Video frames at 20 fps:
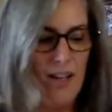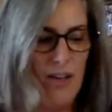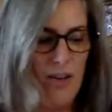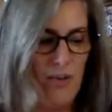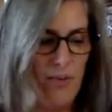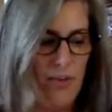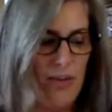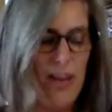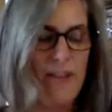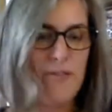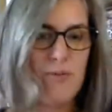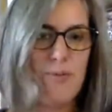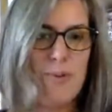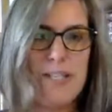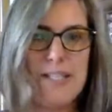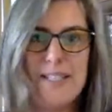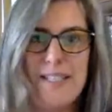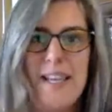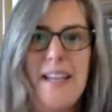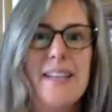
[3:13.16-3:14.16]
we have a
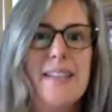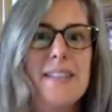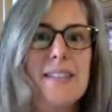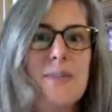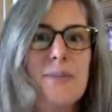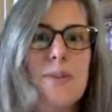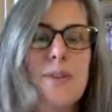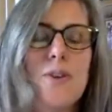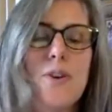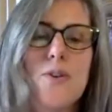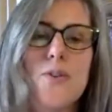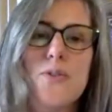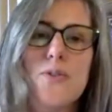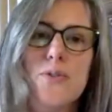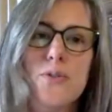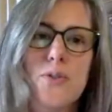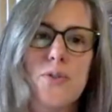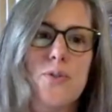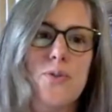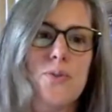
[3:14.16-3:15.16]
written test that we go
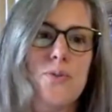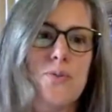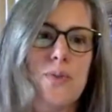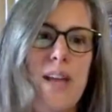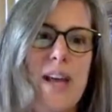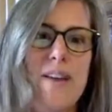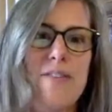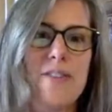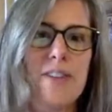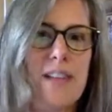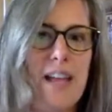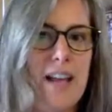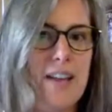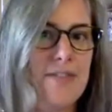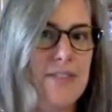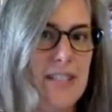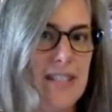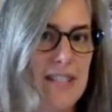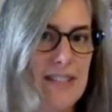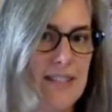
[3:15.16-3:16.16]
through. We have a live
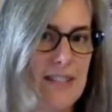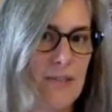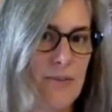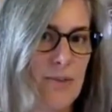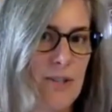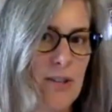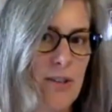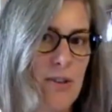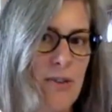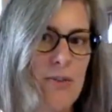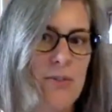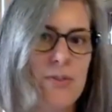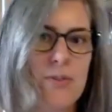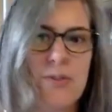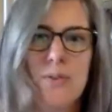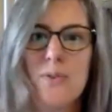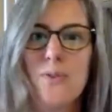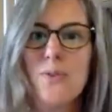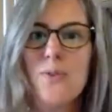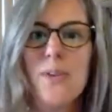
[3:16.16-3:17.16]
test that we go
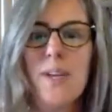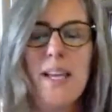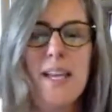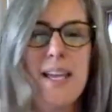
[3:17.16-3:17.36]
through.